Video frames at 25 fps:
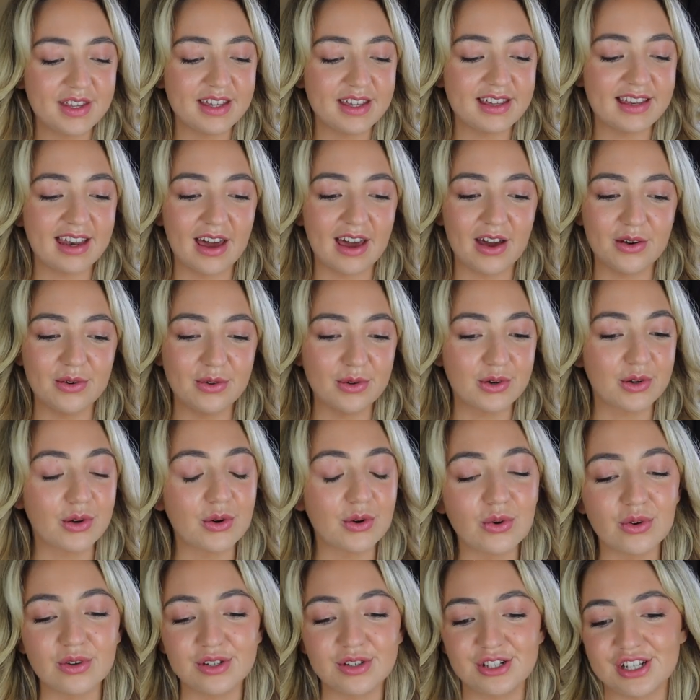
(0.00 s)
you know,
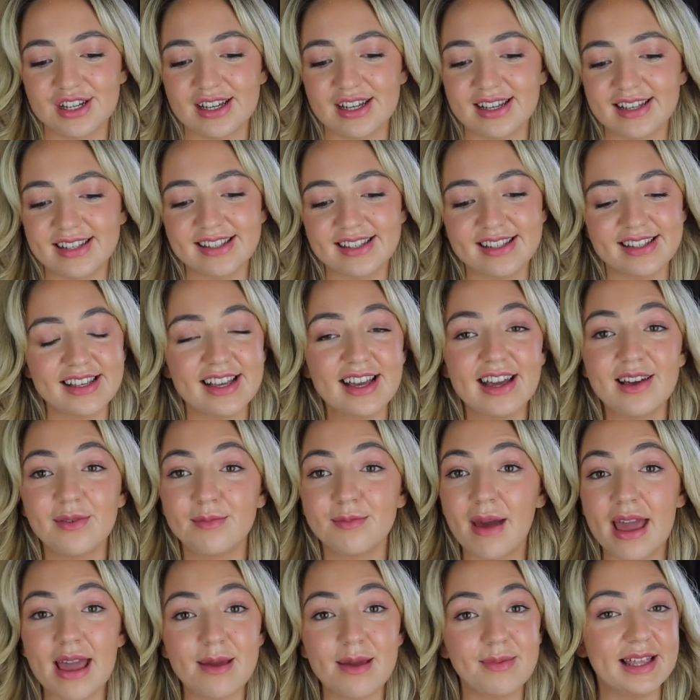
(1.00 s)
gorgeous,
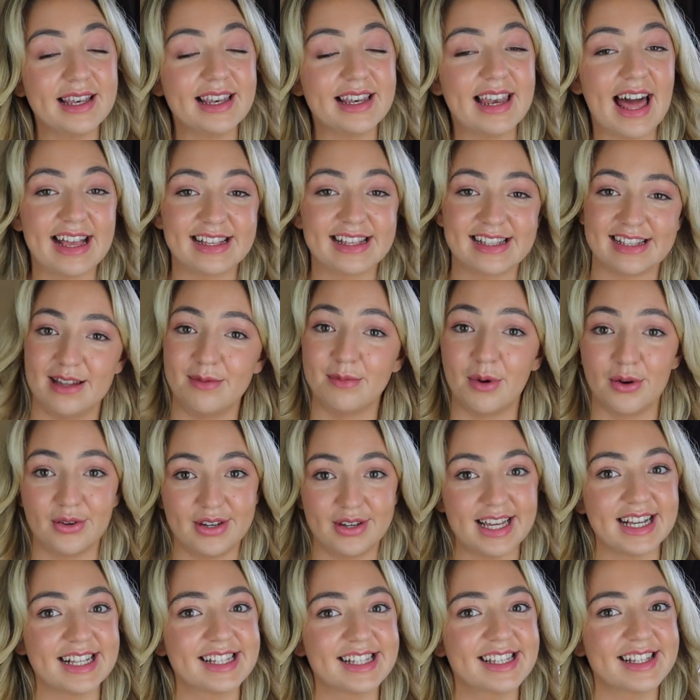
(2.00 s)
maybe less than
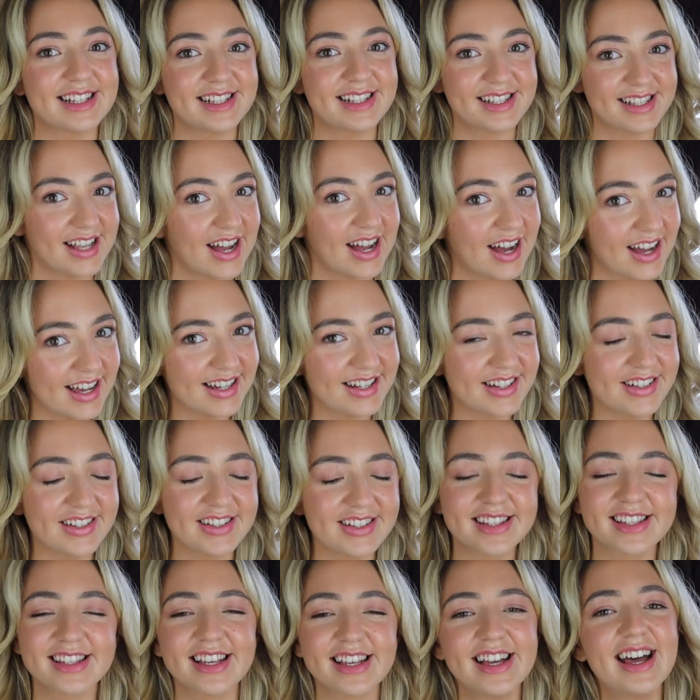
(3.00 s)
modest
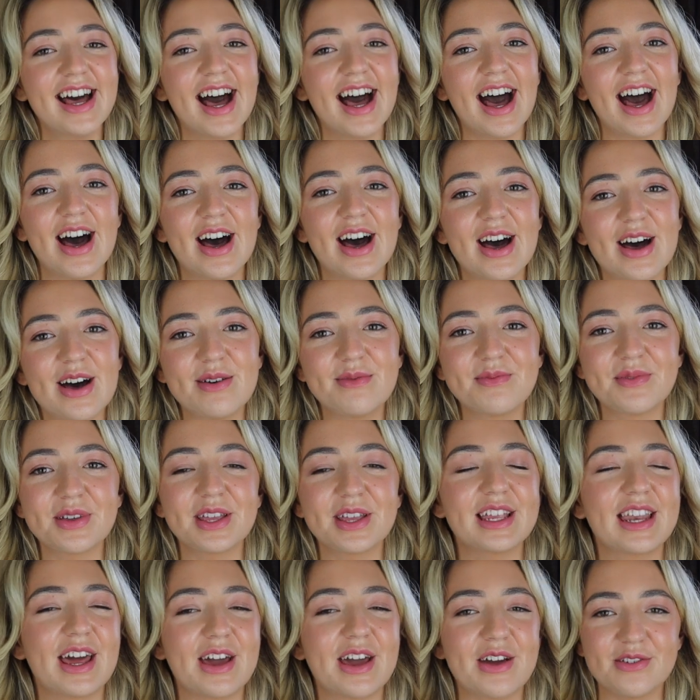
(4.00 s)
styles, um,
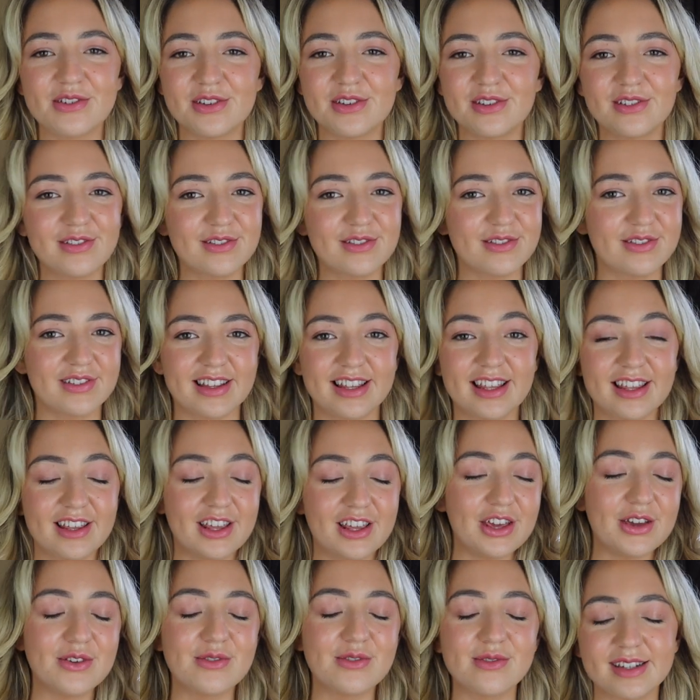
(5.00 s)
you know,
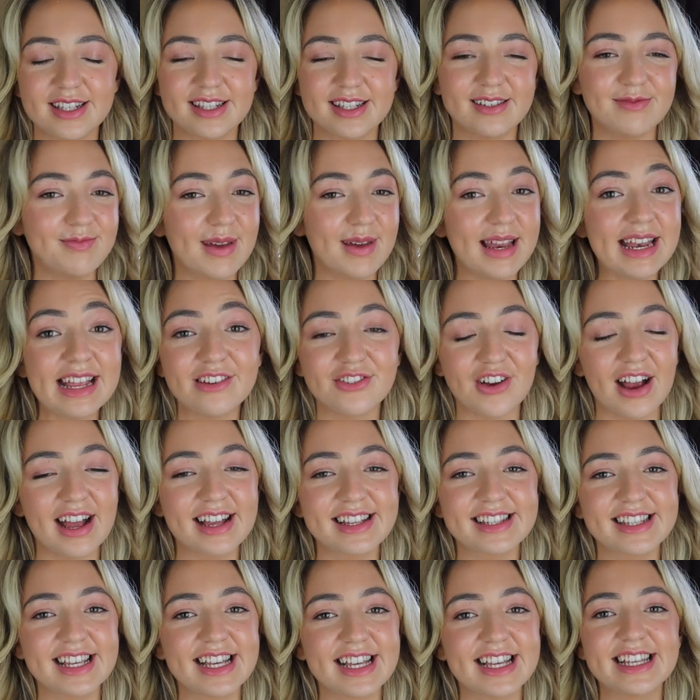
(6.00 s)
cute mini
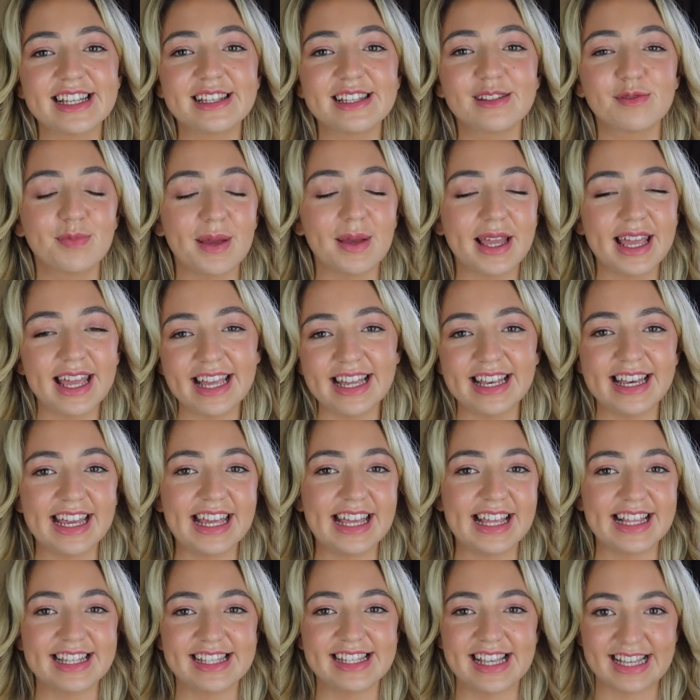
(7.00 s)
dresses,
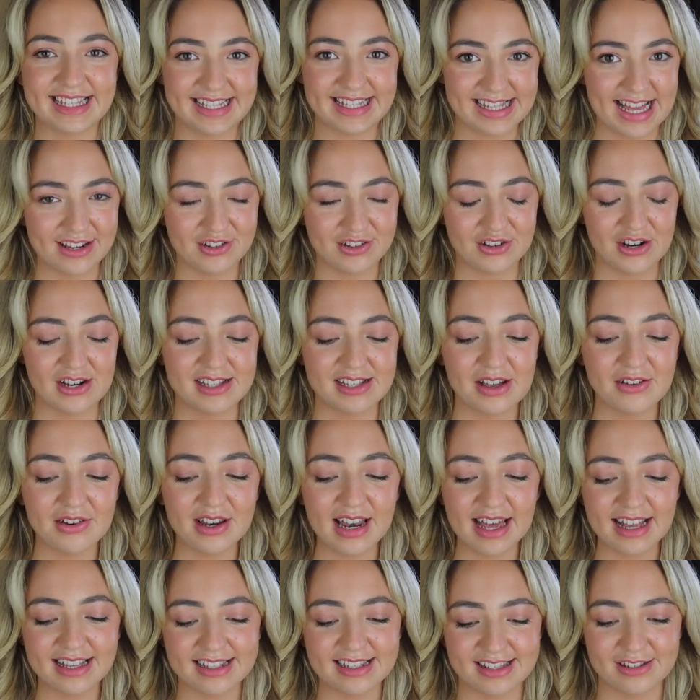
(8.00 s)
bikinis, et cetera. So
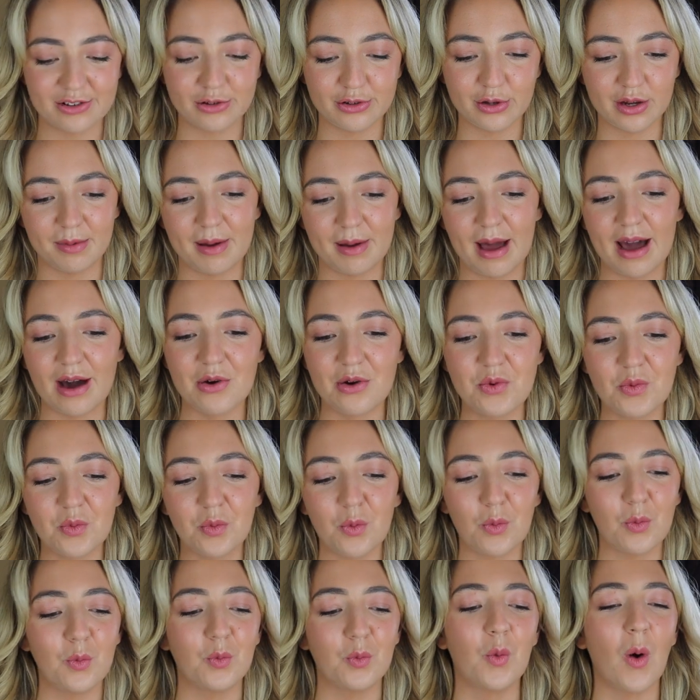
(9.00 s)
let's talk about
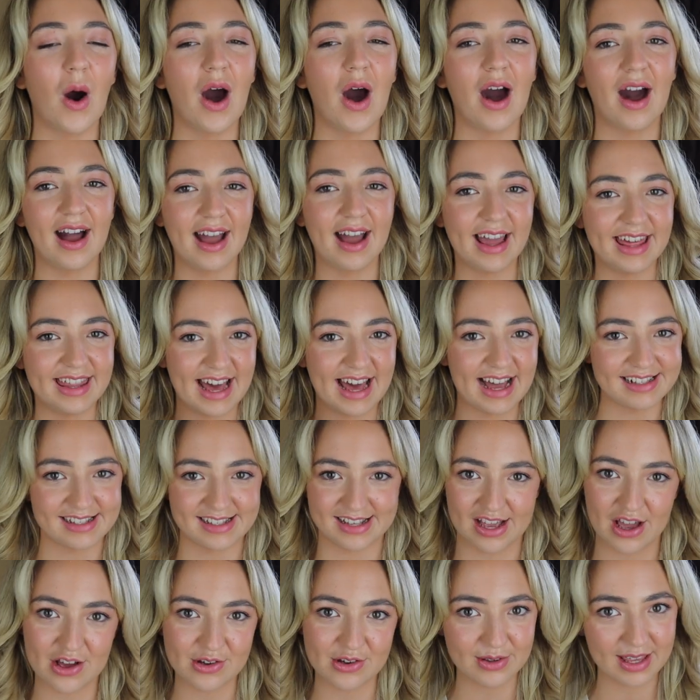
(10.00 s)
why
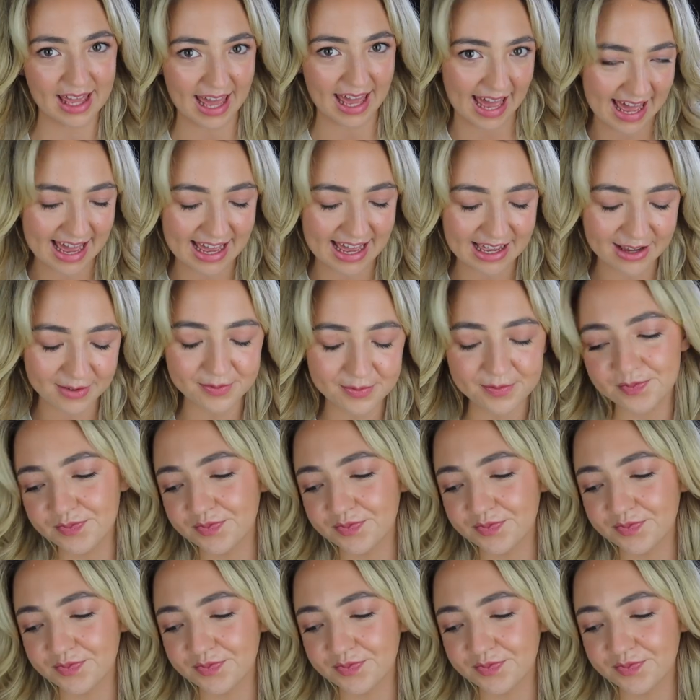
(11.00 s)
that's okay.